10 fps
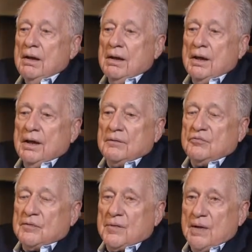
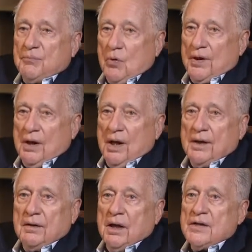And from that point
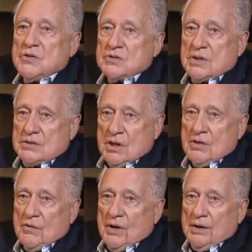on, I just
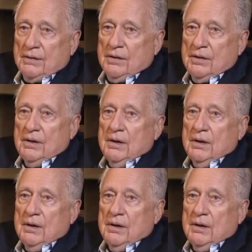deteriorated.